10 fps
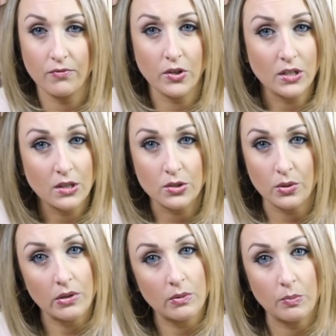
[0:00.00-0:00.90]
filling the
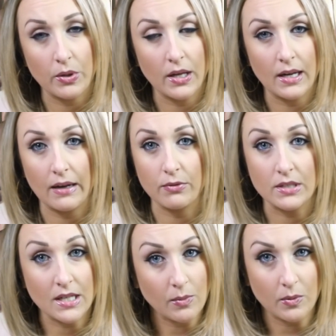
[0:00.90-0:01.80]
toilet with blood every
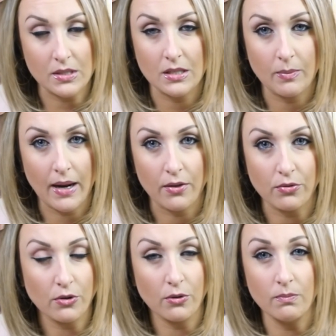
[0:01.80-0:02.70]
time I went to the
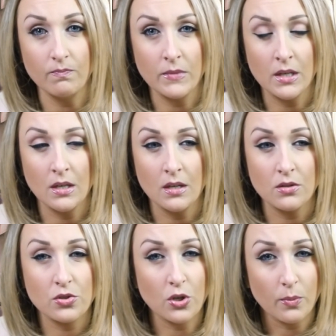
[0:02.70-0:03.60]
bathroom.
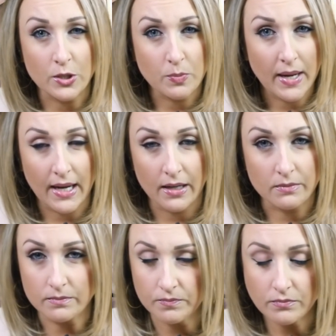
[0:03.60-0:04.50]
So much
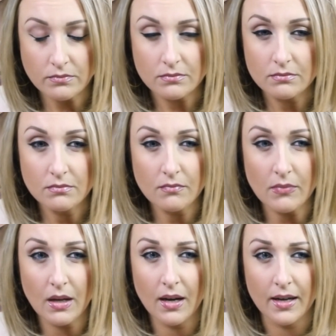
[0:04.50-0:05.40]
pain.
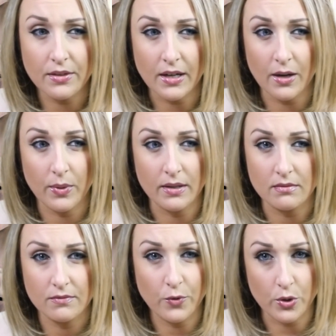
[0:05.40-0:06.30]
I think I went
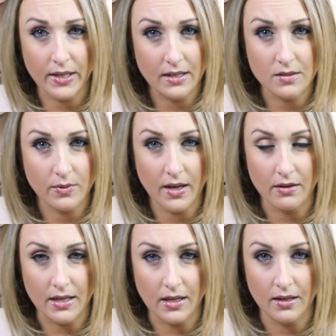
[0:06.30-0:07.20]
4 days
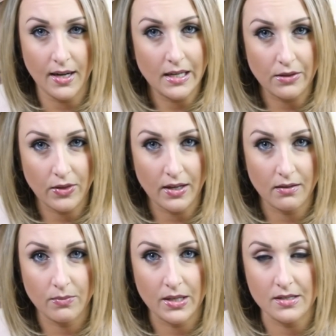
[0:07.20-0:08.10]
without eating
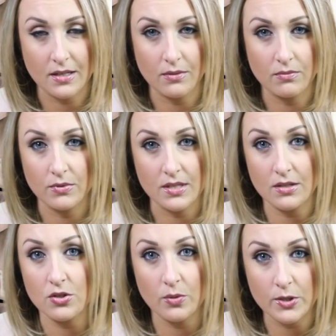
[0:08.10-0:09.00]
anything because I was
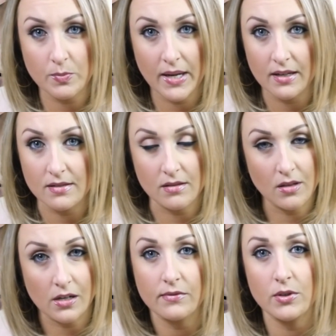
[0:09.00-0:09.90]
in so much pain, as a
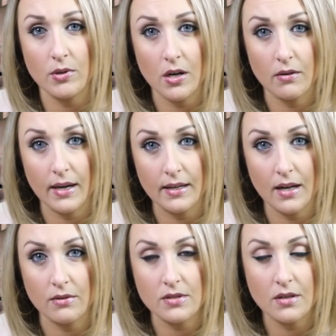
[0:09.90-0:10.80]
lot of you are right
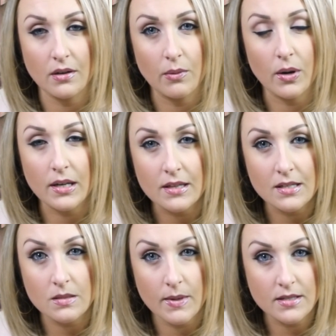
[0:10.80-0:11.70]
now. So I want to get
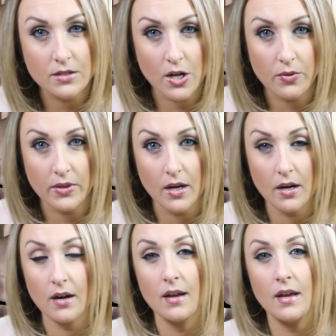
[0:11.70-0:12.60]
this message out
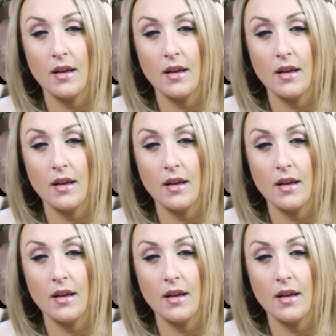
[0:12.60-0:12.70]
there